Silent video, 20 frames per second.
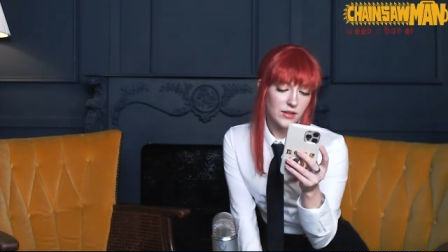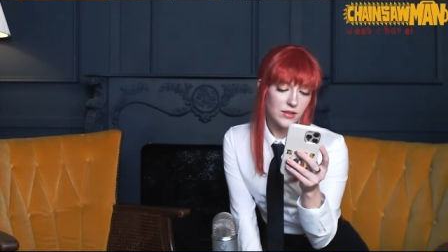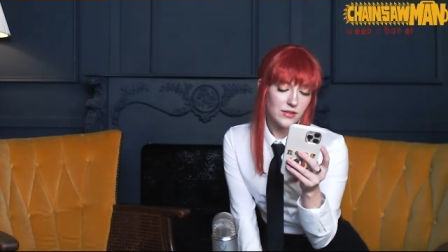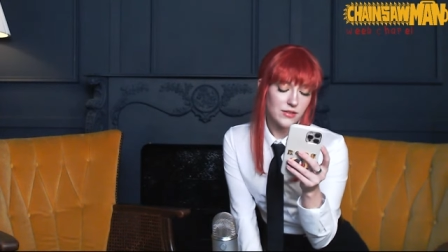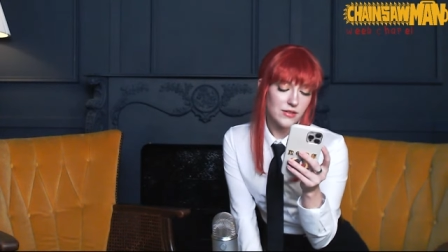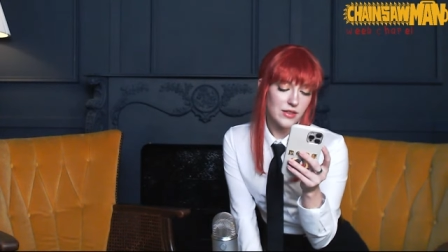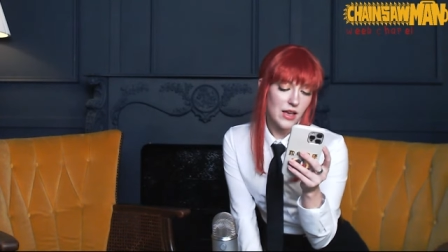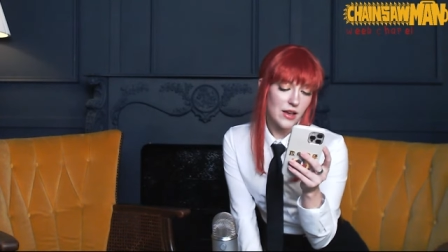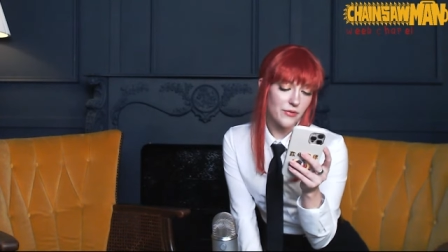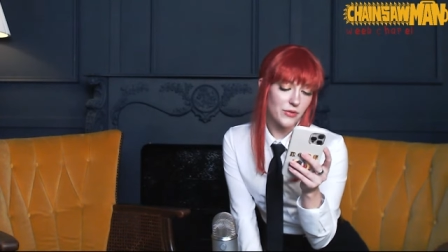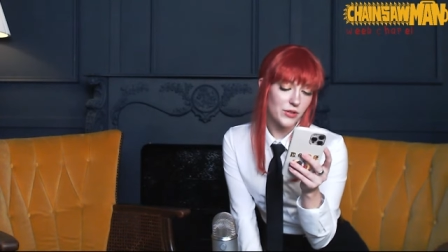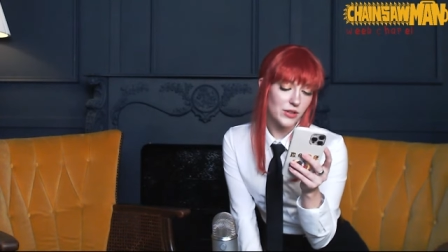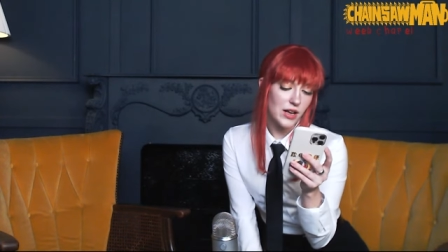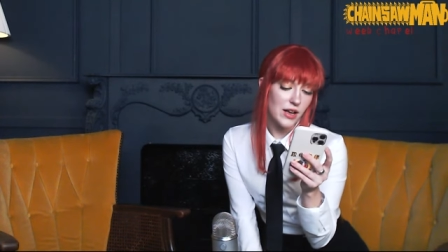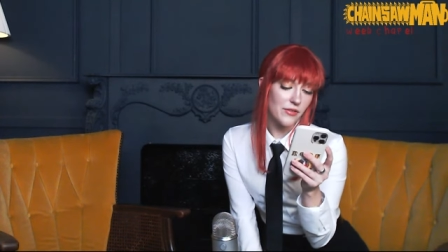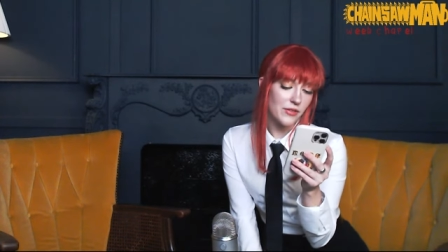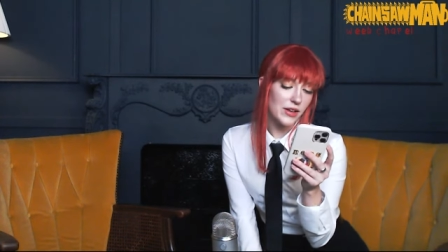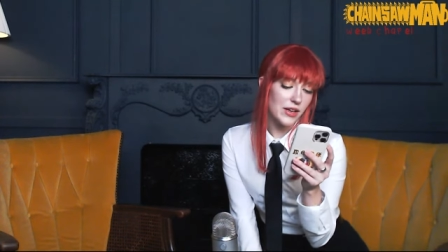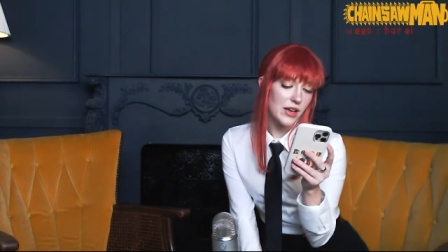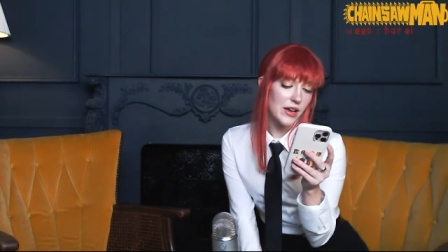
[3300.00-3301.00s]
Never
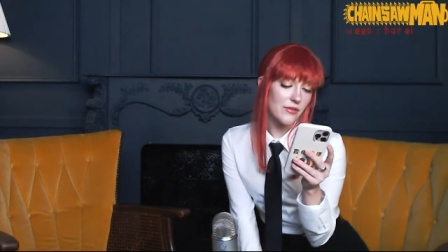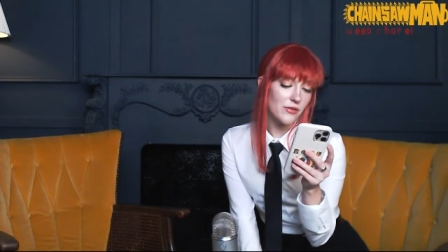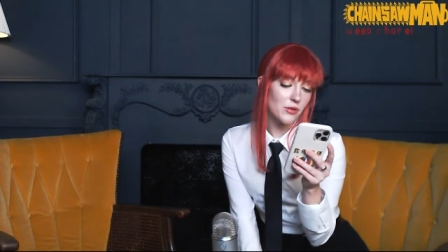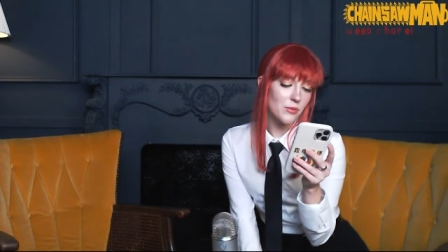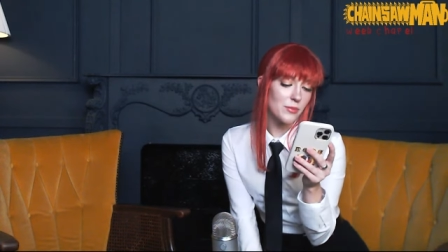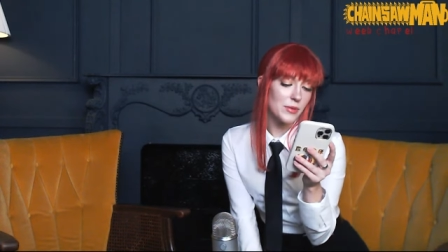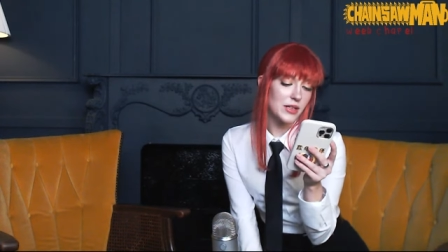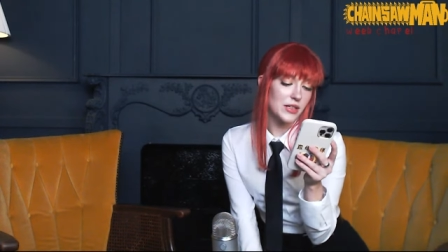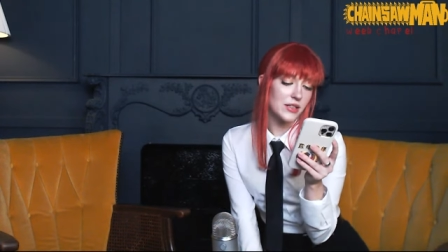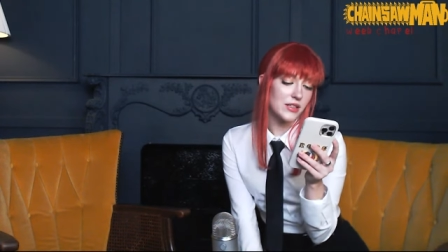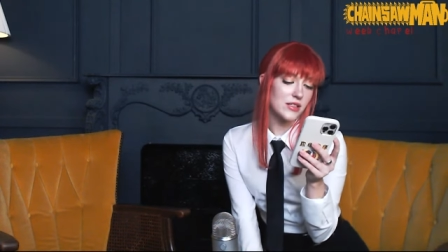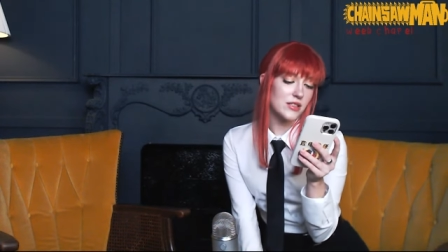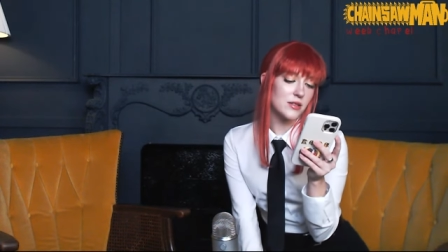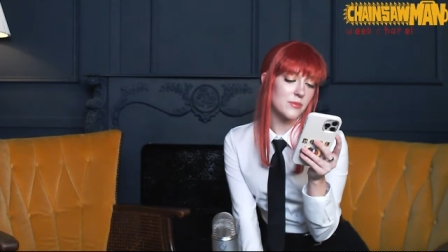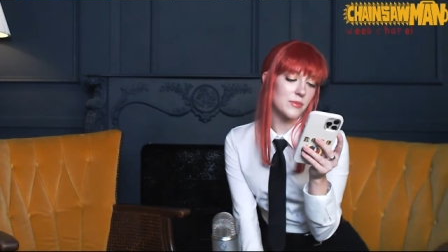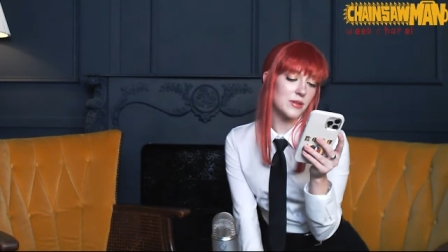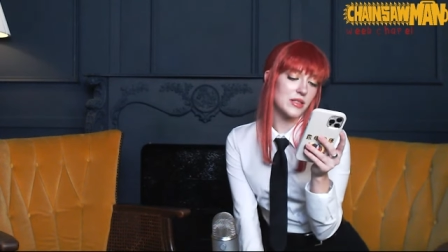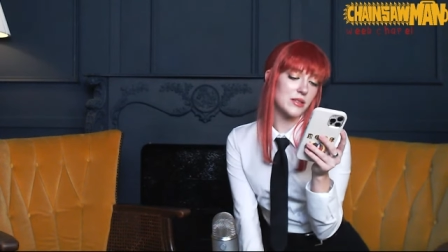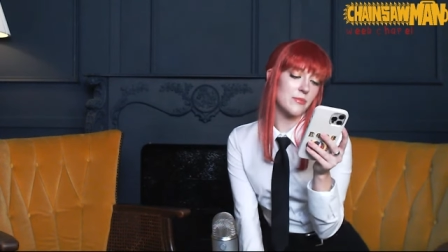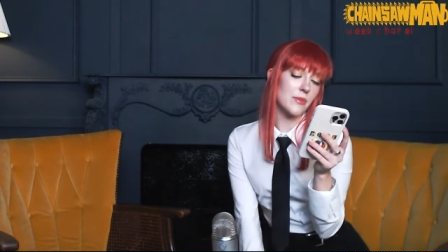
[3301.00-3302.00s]
have I ever mixed
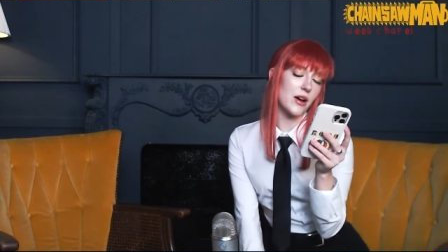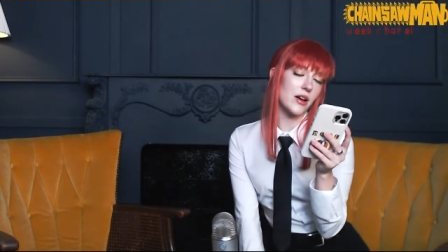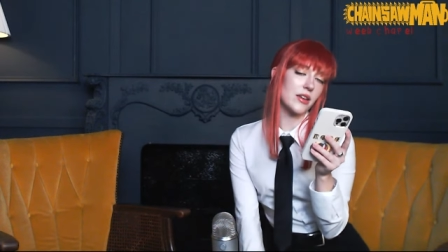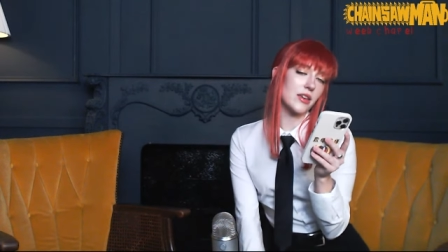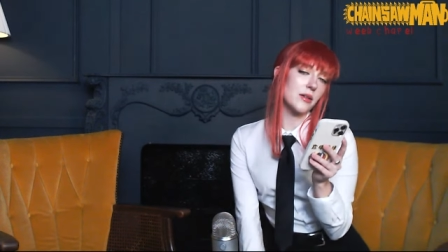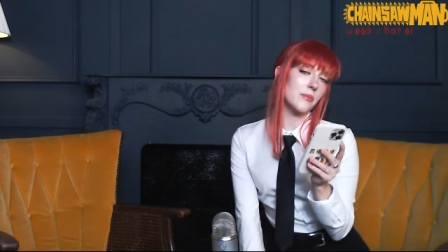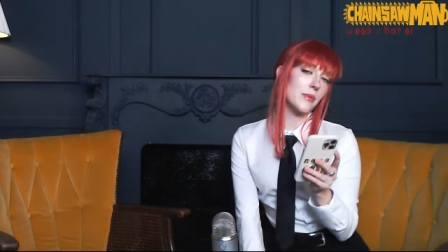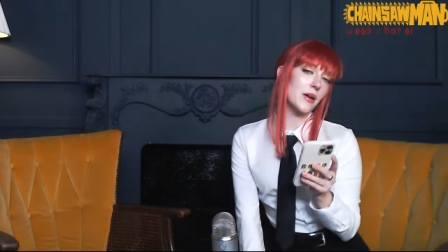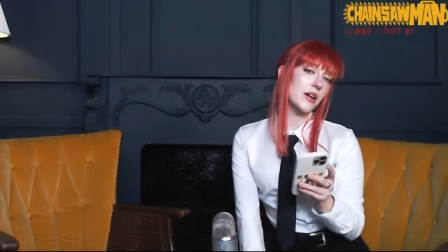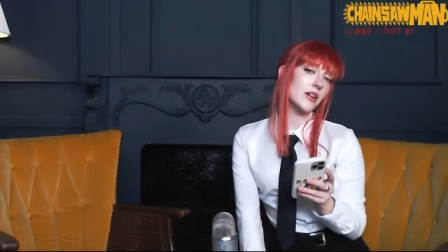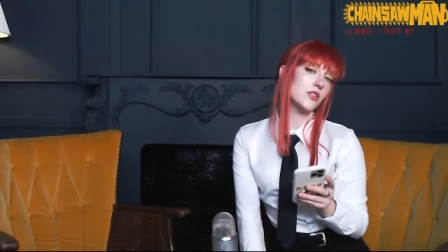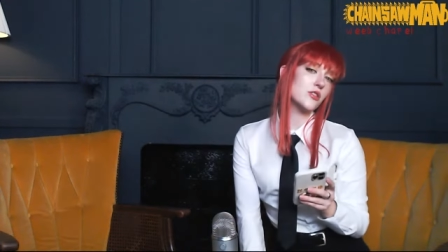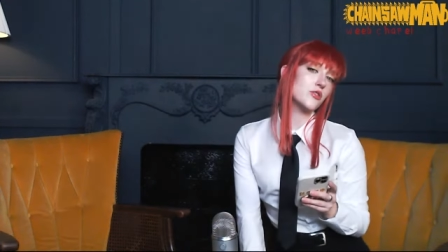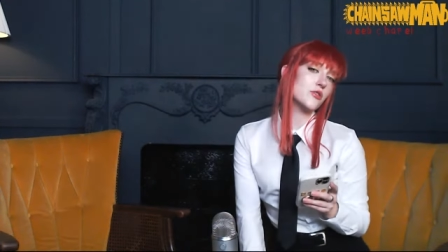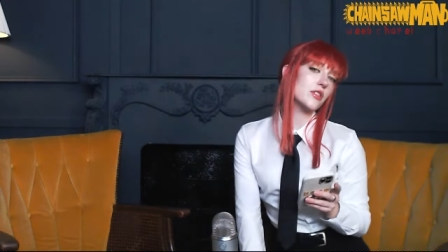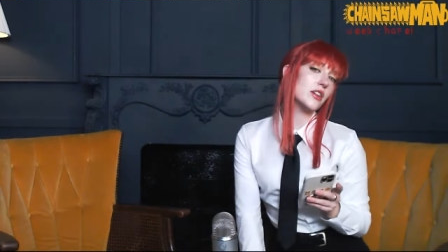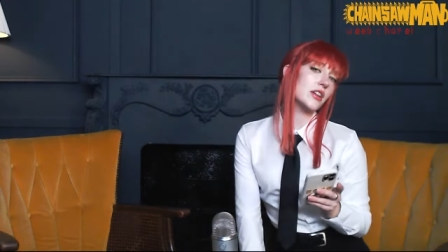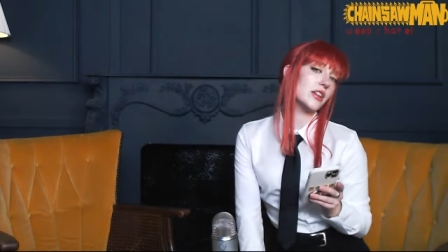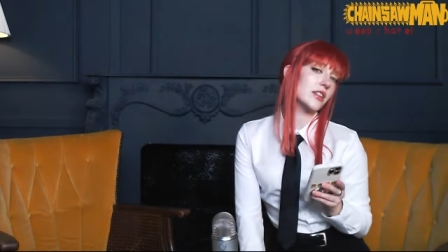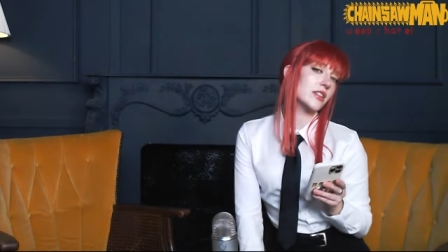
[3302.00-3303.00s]
Miss Makima a
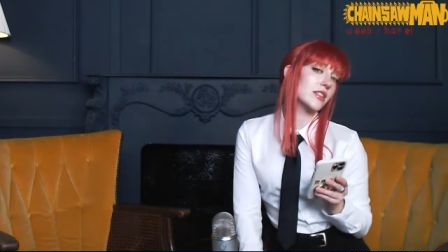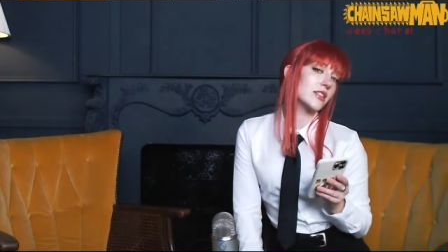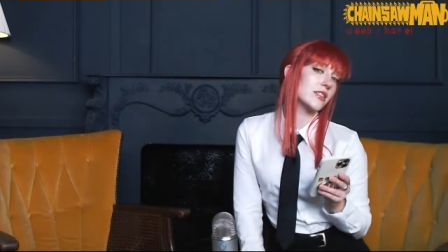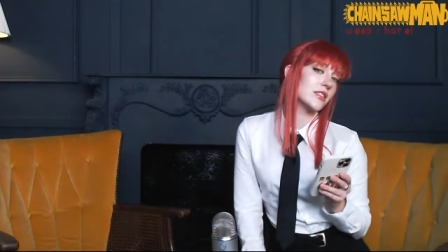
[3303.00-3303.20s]
drink.